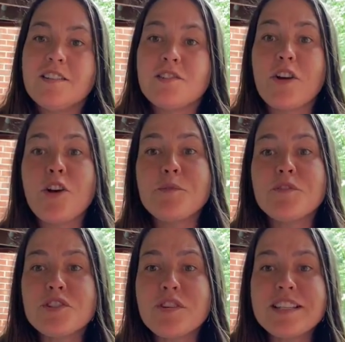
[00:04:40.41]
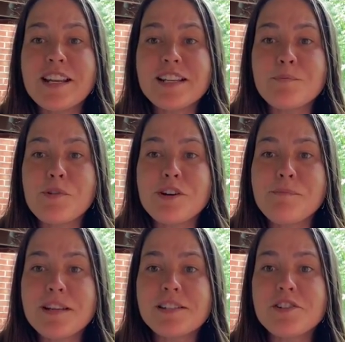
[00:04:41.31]
So I hope you enjoyed today's Boredom
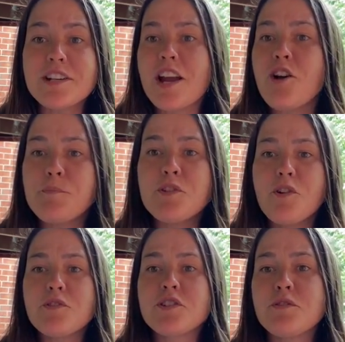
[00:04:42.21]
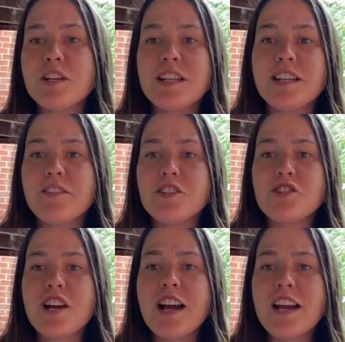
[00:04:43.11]
Buster, and I hope you go to it and give it a
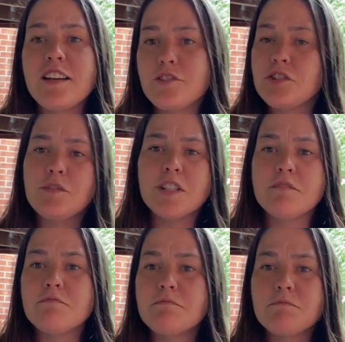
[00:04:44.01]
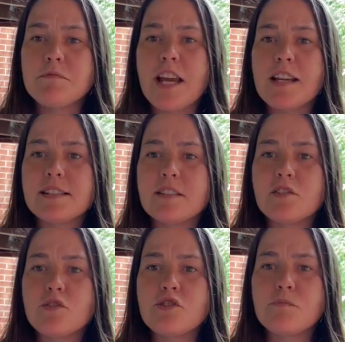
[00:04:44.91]
try. If you do it, tag us on
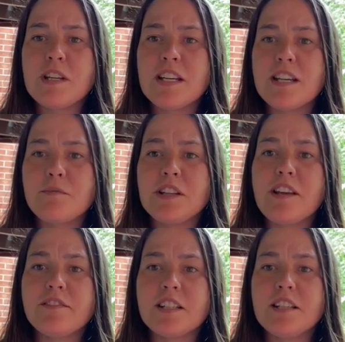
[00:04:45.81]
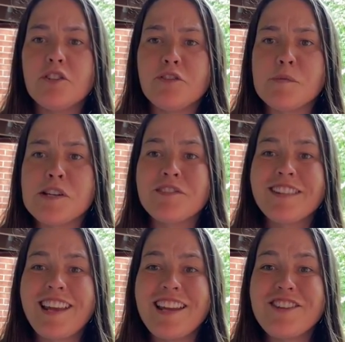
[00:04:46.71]
social media. We'd love to hear from you.
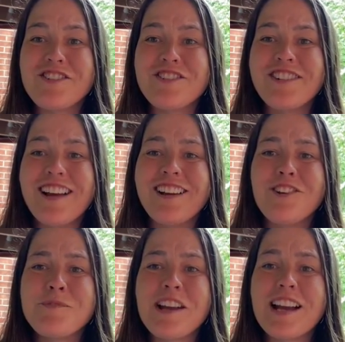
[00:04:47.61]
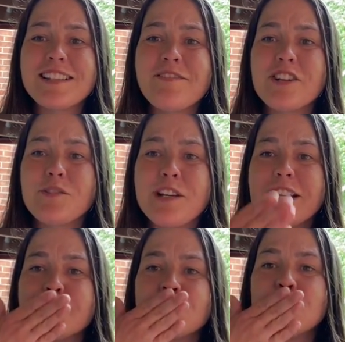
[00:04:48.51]
Thank you. I hope you guys have a good
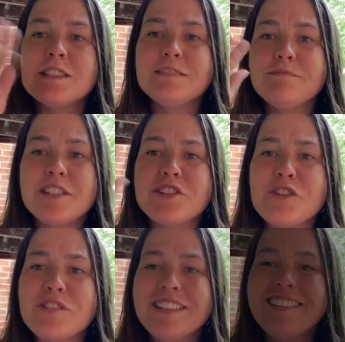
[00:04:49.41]
week. Missed you.